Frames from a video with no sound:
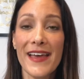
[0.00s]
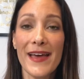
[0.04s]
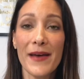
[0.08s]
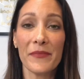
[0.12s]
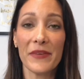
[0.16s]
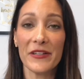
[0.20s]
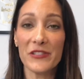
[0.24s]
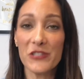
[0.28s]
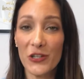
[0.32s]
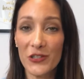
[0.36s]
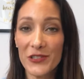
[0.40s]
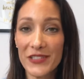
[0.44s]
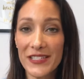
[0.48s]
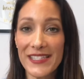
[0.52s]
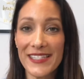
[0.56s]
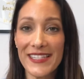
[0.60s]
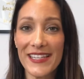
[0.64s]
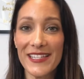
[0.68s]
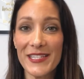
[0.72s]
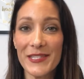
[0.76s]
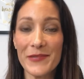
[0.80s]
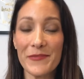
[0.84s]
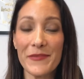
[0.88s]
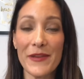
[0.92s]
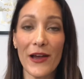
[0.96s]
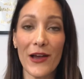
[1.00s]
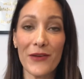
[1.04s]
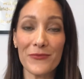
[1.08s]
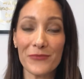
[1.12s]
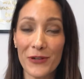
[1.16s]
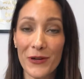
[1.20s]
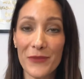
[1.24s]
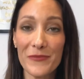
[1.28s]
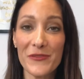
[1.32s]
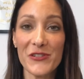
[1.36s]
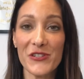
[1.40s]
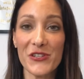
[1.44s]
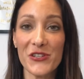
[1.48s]
My doctor said to me, I
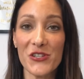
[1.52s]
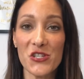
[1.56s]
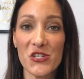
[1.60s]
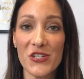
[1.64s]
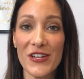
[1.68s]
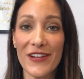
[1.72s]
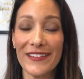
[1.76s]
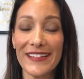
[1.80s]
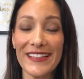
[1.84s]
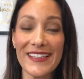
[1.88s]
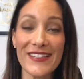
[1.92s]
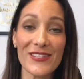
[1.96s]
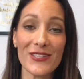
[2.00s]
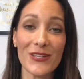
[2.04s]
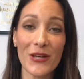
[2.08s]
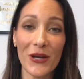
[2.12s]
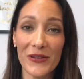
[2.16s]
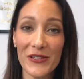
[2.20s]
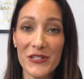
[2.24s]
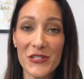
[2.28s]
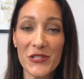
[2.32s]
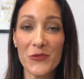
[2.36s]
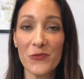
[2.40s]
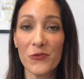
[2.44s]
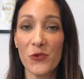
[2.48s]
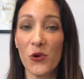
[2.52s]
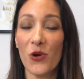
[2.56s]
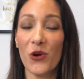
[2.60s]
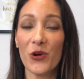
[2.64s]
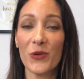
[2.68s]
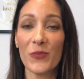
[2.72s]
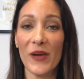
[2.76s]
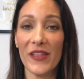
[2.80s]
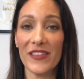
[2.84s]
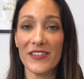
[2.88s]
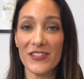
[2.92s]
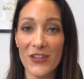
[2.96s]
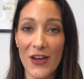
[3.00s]
promise you, Janelle, he's going to walk
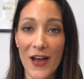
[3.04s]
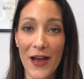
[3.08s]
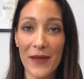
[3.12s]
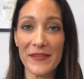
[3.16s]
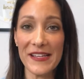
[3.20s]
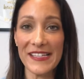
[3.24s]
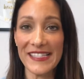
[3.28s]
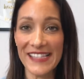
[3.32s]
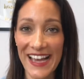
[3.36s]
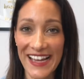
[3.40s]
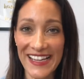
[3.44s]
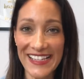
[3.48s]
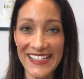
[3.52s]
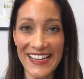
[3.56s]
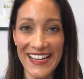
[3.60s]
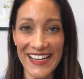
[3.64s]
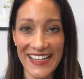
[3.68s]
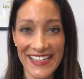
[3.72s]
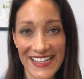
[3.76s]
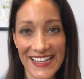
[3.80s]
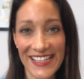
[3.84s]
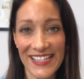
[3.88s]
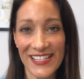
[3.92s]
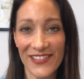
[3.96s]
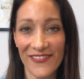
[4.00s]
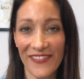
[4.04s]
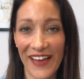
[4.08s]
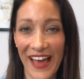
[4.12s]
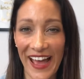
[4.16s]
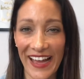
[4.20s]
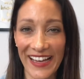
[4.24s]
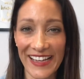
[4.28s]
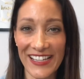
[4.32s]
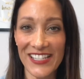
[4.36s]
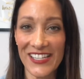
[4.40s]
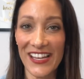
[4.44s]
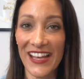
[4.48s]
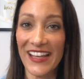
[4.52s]
by the time he's 18 years of
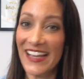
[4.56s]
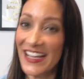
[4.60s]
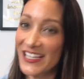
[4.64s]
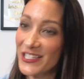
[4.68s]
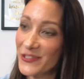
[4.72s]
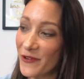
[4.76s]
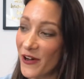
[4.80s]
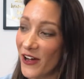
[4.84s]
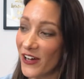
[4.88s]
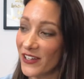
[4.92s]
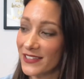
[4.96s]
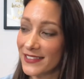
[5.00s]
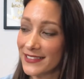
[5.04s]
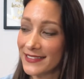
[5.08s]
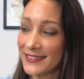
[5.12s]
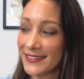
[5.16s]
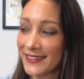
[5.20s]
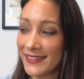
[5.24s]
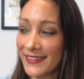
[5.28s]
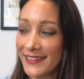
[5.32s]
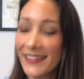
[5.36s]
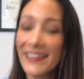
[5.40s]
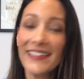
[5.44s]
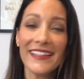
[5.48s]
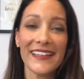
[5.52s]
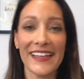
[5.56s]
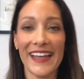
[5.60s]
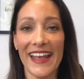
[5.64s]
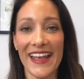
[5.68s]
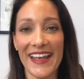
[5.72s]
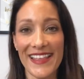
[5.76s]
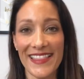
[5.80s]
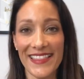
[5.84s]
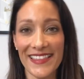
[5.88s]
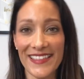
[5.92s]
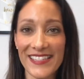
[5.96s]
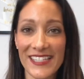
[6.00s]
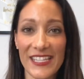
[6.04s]
age. And guess what?
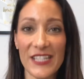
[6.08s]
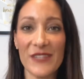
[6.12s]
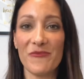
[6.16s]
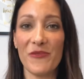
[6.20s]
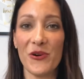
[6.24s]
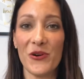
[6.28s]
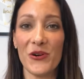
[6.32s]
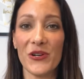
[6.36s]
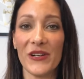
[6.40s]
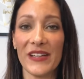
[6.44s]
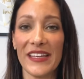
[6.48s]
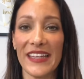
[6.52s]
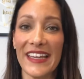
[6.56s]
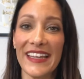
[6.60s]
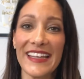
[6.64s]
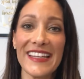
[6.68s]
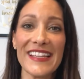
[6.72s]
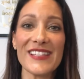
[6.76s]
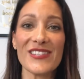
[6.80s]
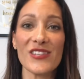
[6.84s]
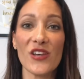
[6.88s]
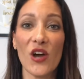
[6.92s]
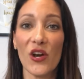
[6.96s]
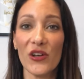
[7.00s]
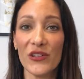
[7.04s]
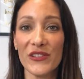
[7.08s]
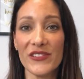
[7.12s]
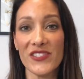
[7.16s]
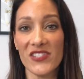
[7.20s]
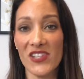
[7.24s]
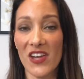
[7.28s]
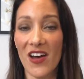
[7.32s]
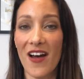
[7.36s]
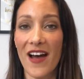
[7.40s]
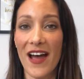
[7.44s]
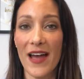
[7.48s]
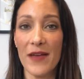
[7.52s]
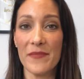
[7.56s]
Ethan did walk in his own
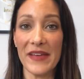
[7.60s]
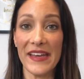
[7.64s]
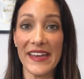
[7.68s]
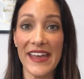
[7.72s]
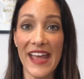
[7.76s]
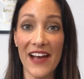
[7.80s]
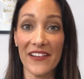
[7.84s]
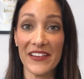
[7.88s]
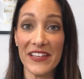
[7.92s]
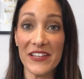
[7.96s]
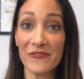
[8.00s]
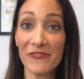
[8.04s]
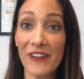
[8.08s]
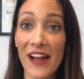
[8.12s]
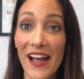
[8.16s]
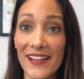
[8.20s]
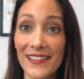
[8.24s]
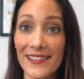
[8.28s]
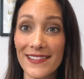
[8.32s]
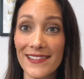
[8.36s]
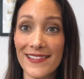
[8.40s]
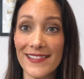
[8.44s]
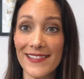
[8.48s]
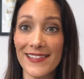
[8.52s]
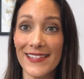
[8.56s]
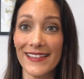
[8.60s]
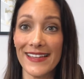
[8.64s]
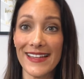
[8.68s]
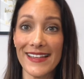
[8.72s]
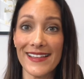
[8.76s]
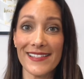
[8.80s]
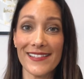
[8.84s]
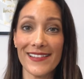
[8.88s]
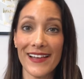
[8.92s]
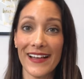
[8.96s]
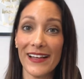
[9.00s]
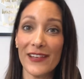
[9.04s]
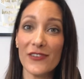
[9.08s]
time and now he runs and
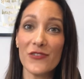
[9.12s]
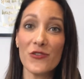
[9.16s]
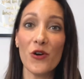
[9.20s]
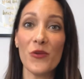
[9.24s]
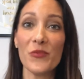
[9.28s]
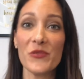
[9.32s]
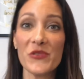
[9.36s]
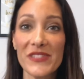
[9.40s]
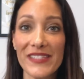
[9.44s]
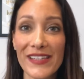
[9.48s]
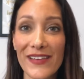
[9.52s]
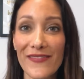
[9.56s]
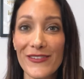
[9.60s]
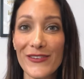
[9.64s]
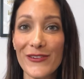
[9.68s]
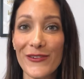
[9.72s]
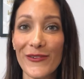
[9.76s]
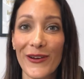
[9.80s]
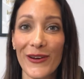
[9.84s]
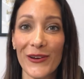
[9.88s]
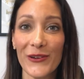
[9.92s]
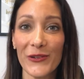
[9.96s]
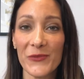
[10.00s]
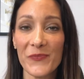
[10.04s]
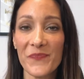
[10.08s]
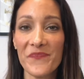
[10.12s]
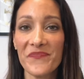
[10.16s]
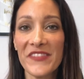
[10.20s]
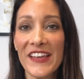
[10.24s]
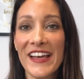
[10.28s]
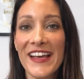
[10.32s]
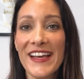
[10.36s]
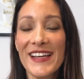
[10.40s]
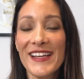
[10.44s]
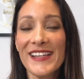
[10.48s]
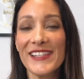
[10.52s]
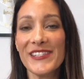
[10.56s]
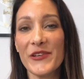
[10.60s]
he's like a normal 7-year-old.
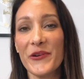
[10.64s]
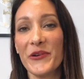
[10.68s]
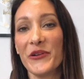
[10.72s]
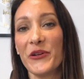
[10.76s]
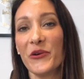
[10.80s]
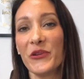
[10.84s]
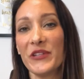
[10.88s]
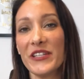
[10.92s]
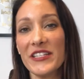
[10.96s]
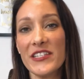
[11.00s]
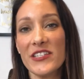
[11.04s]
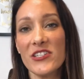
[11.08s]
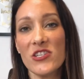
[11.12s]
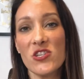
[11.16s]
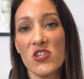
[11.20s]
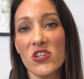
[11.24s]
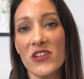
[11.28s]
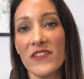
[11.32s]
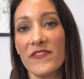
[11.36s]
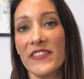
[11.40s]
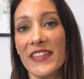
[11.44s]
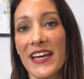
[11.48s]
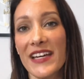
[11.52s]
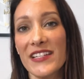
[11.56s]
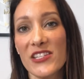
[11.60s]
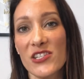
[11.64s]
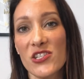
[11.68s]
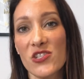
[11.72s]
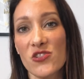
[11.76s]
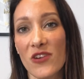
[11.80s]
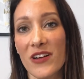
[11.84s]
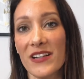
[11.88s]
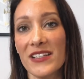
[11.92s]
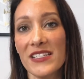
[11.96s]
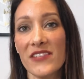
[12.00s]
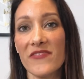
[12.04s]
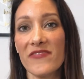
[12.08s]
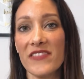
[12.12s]
So in order to shift that
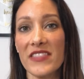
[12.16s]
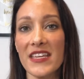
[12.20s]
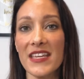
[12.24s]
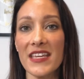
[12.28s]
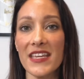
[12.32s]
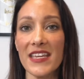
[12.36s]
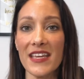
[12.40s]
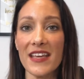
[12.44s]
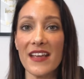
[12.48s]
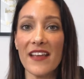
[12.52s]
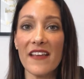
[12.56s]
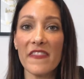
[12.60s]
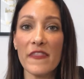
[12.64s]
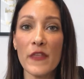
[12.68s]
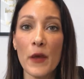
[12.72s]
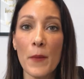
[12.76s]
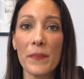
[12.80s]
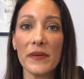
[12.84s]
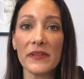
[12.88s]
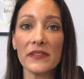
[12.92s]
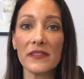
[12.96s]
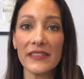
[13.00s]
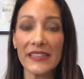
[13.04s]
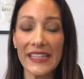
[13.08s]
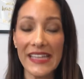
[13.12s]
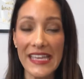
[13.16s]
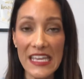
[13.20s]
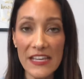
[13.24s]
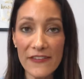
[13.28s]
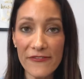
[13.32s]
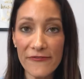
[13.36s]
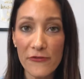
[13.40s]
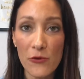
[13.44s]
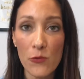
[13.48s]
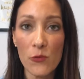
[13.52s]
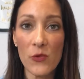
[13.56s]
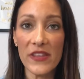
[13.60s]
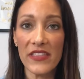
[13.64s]
destructive thinking, the
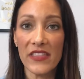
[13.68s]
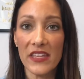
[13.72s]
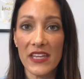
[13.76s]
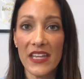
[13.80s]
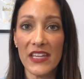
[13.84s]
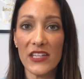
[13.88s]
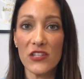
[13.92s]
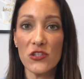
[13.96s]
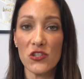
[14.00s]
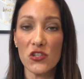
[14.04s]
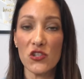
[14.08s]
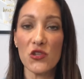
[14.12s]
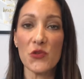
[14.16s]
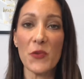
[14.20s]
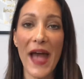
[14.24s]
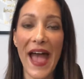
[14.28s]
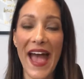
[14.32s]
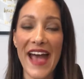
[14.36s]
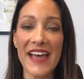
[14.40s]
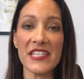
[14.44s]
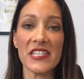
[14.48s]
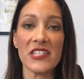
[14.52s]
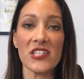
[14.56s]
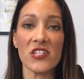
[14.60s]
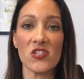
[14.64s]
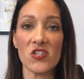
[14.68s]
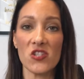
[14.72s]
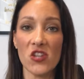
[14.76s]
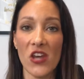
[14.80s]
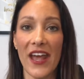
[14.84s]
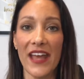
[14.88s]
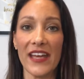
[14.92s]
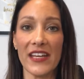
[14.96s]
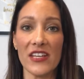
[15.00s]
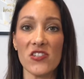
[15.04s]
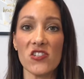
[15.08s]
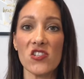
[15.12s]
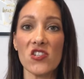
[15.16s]
belief within you has to
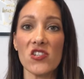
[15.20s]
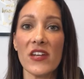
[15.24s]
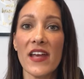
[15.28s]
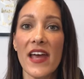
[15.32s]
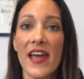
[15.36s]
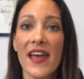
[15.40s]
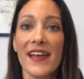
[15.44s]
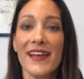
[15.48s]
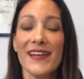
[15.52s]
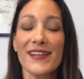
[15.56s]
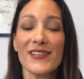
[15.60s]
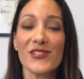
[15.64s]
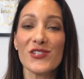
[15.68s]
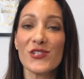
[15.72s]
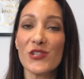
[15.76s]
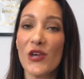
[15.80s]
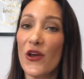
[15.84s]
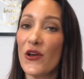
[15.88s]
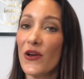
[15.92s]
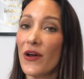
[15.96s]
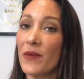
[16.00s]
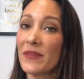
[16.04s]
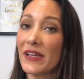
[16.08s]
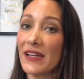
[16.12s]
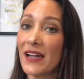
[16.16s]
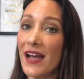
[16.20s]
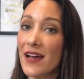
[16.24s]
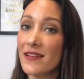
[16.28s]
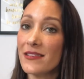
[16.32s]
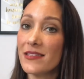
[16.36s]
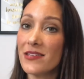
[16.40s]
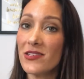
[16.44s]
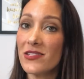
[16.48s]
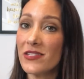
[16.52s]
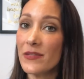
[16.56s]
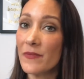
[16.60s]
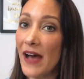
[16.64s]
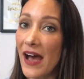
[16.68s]
change. So I'm going to ask
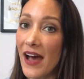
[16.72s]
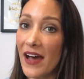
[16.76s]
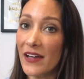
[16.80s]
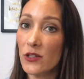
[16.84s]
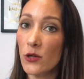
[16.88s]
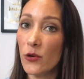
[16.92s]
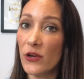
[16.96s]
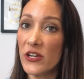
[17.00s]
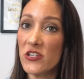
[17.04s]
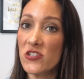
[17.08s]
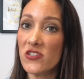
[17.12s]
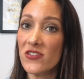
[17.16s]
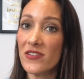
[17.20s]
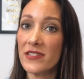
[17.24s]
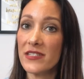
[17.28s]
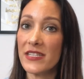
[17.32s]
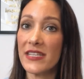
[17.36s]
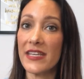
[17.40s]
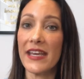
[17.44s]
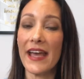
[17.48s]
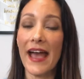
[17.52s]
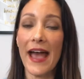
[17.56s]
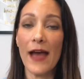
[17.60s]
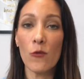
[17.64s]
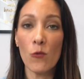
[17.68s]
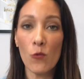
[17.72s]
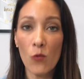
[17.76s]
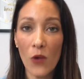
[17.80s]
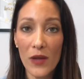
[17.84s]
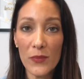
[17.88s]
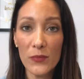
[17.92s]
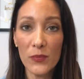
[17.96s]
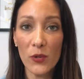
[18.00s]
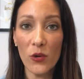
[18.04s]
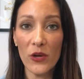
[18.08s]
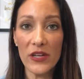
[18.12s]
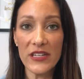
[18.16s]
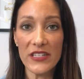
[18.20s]
you some hard questions here. At what
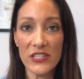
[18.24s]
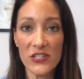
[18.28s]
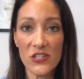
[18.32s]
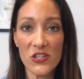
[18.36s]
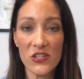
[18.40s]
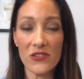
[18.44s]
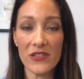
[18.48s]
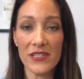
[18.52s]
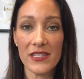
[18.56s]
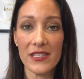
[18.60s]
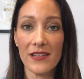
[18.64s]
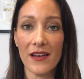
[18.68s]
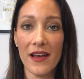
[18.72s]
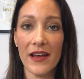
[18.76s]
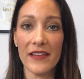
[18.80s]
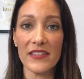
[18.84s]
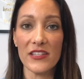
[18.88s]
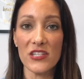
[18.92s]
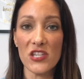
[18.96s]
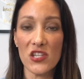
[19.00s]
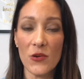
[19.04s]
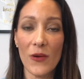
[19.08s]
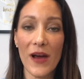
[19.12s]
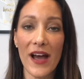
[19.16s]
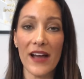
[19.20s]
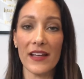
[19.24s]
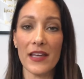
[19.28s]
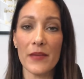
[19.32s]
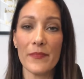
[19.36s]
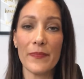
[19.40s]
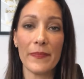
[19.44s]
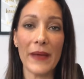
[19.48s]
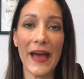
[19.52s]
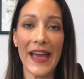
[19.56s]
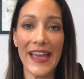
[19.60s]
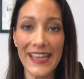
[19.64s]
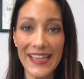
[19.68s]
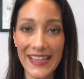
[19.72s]
point did you decide that you aren't
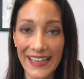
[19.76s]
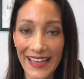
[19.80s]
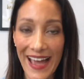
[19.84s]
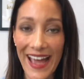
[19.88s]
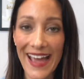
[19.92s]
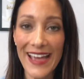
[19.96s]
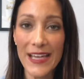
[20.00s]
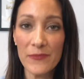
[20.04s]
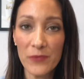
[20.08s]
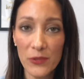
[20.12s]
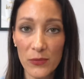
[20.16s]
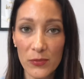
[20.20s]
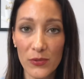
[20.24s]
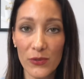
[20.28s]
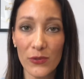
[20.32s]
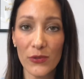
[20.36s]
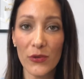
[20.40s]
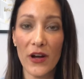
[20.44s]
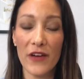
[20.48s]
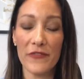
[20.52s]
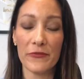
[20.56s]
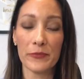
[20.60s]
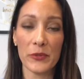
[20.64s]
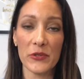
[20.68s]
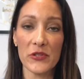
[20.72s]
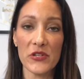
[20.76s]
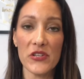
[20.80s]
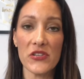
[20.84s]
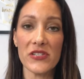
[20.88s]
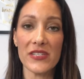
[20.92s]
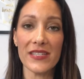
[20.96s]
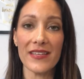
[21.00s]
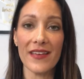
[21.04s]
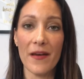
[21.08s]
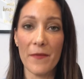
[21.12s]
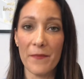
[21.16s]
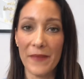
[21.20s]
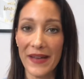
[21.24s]
capable of
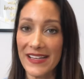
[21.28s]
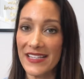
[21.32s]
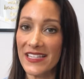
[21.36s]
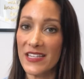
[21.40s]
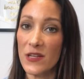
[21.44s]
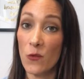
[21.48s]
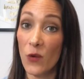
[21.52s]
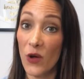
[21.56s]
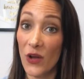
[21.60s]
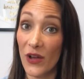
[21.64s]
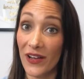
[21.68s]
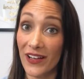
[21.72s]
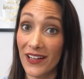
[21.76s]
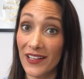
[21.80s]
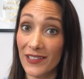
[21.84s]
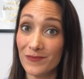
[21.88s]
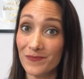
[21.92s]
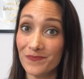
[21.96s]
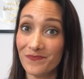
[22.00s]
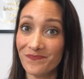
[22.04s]
producing amazing work?